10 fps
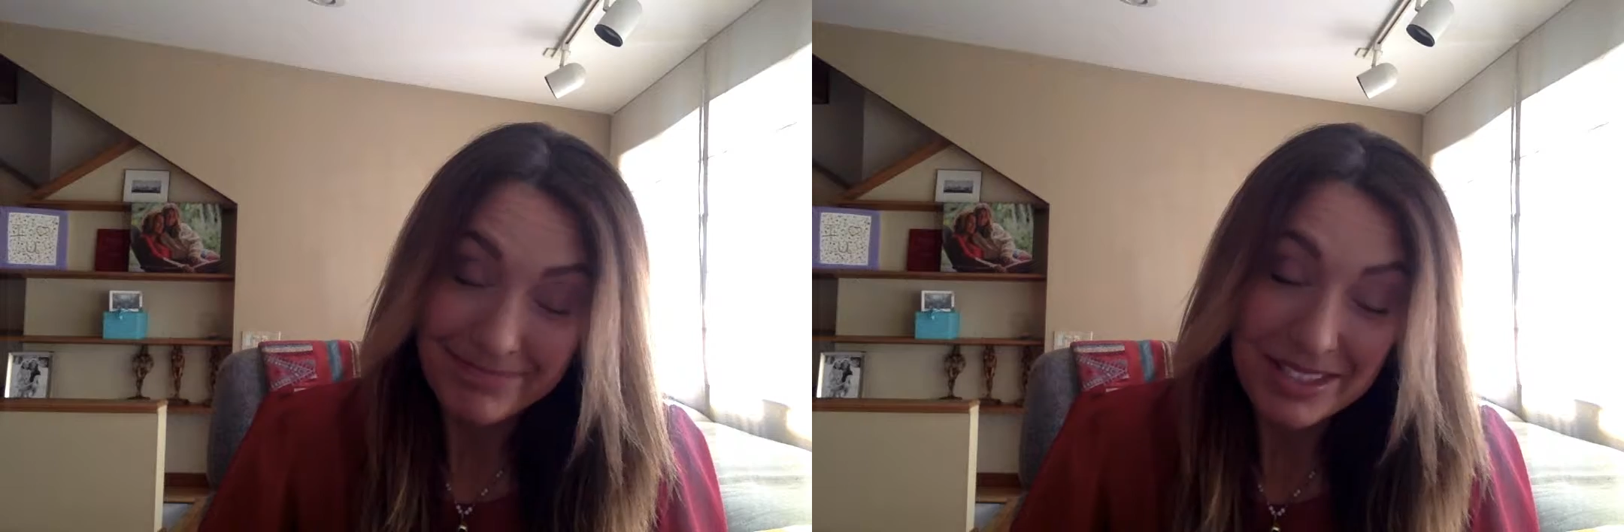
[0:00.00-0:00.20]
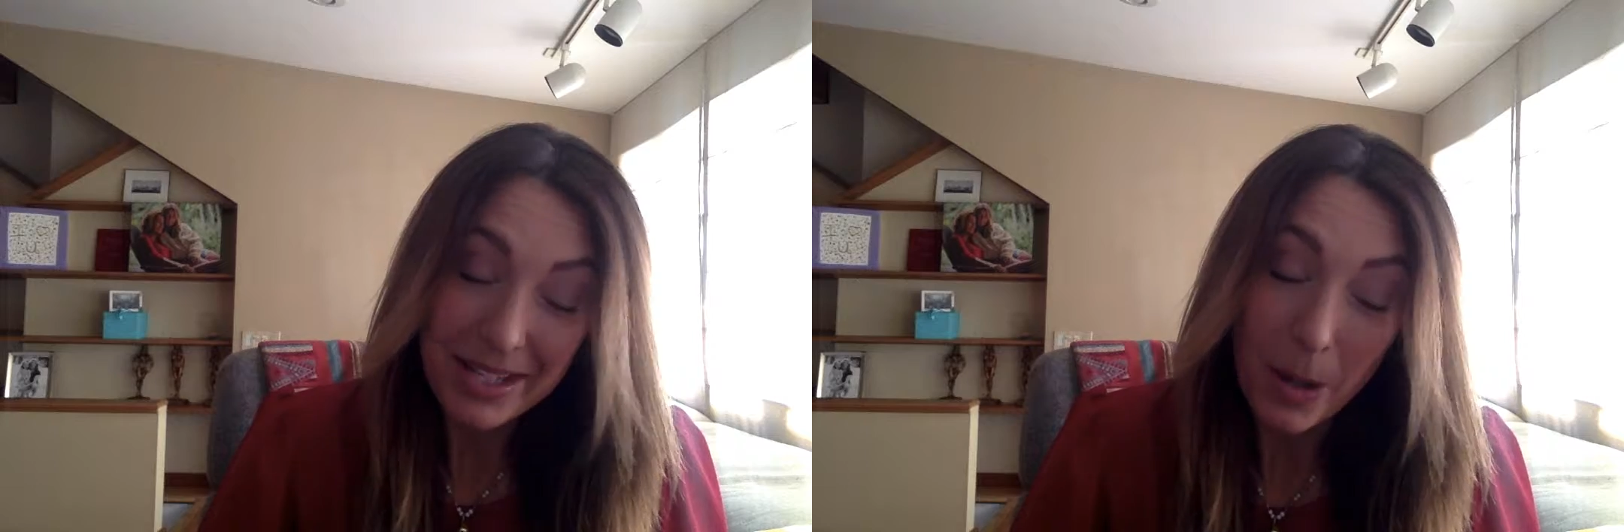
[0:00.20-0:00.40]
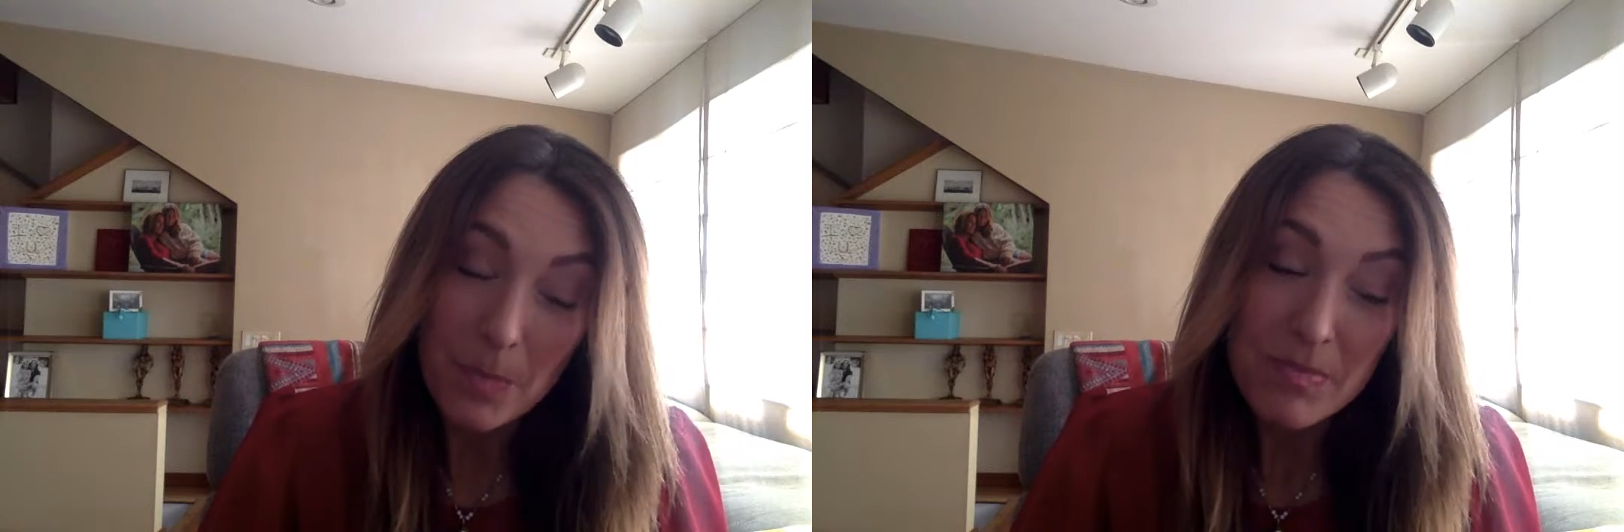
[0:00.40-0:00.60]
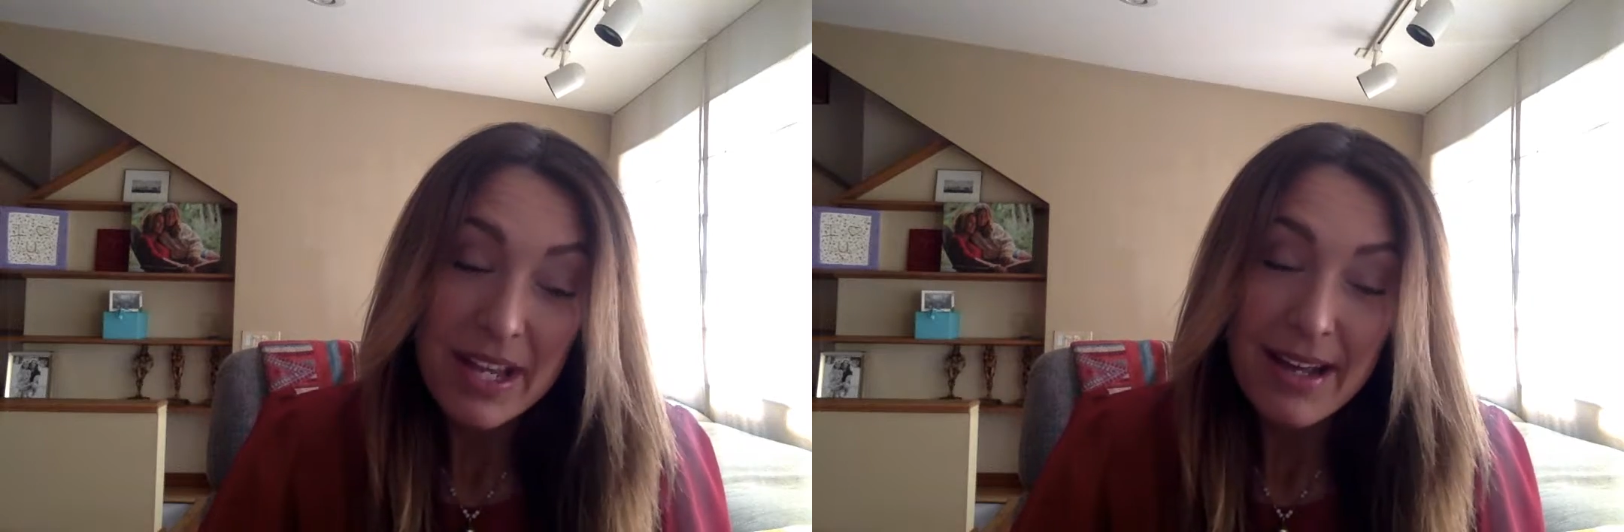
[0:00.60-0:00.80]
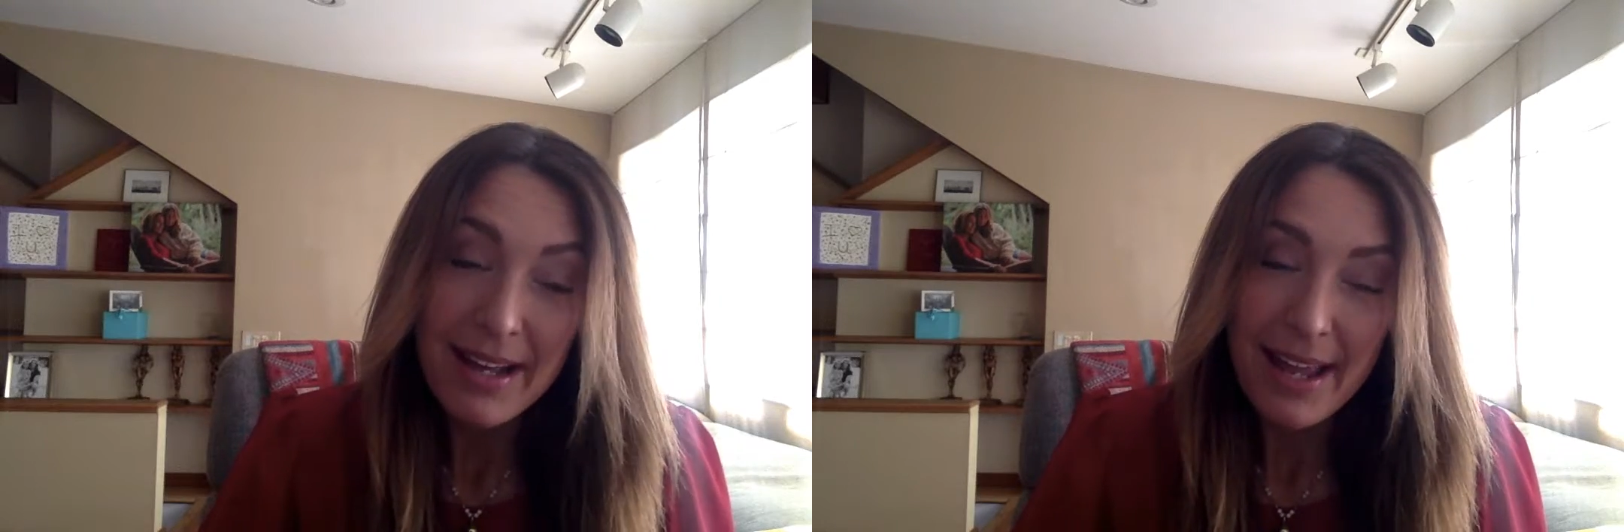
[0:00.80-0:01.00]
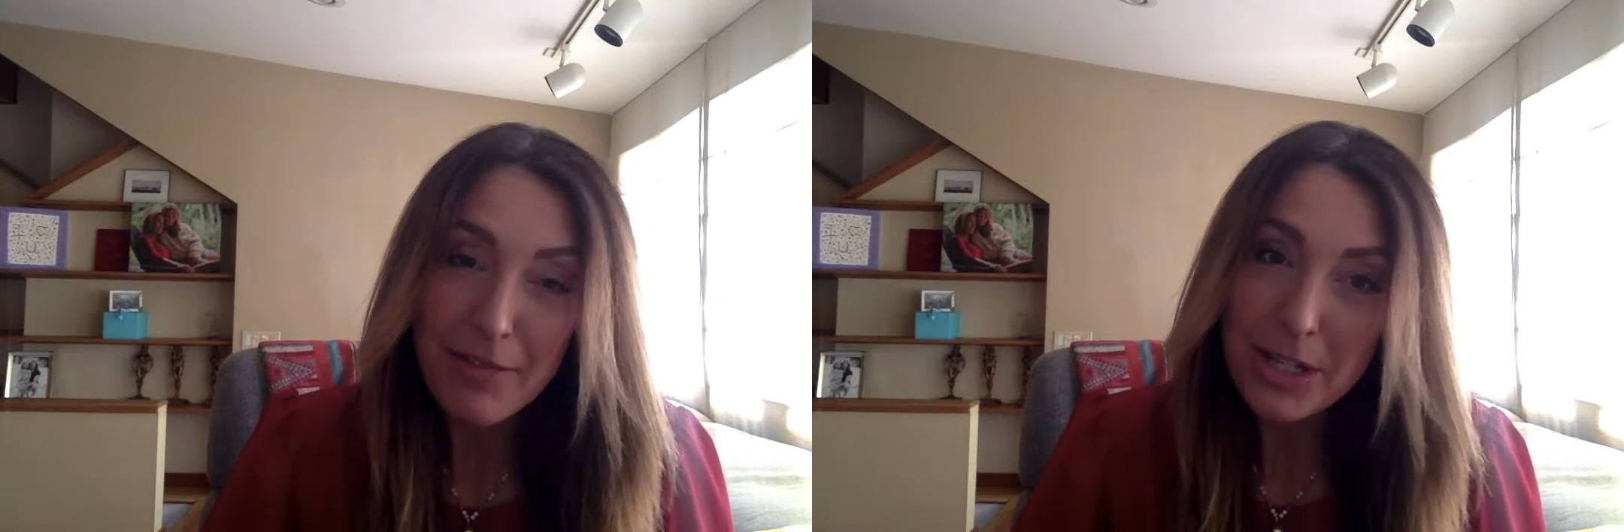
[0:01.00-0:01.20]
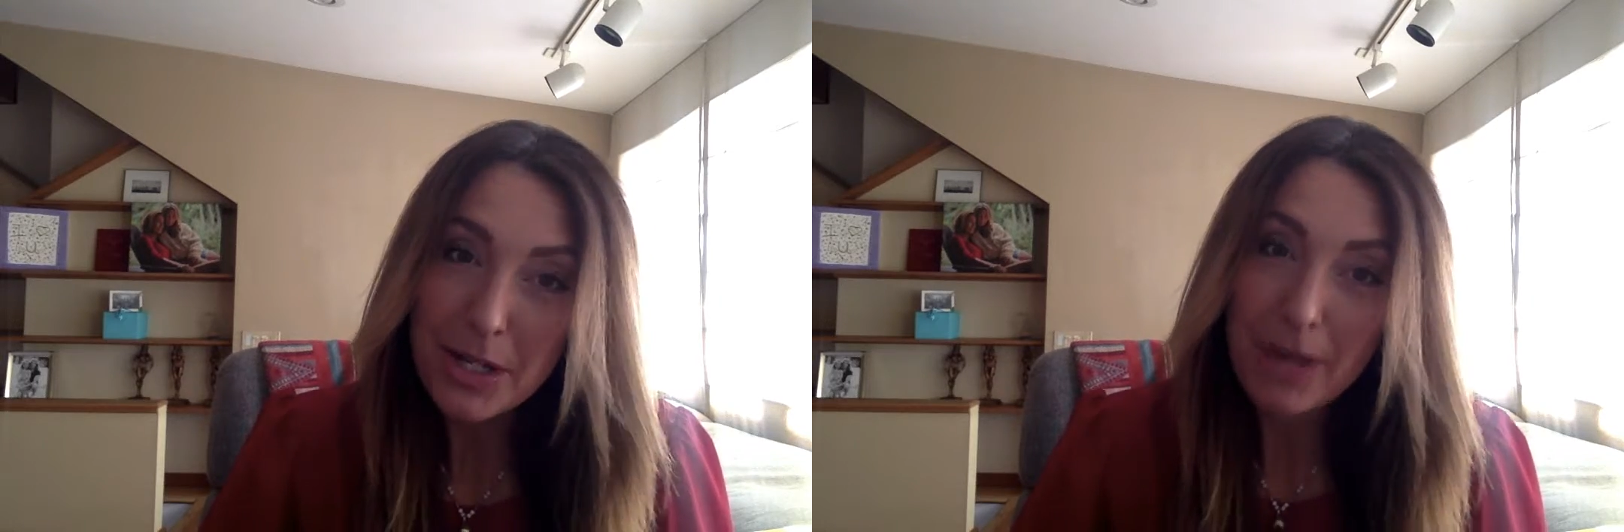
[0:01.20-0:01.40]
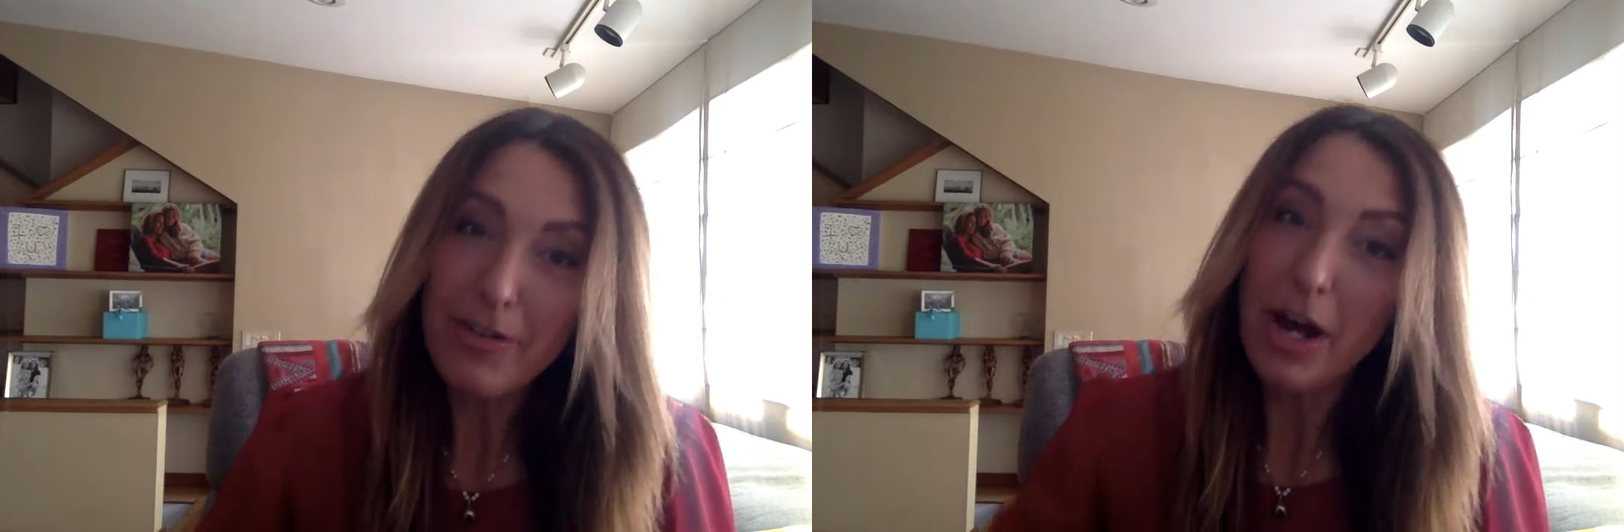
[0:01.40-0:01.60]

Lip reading: So if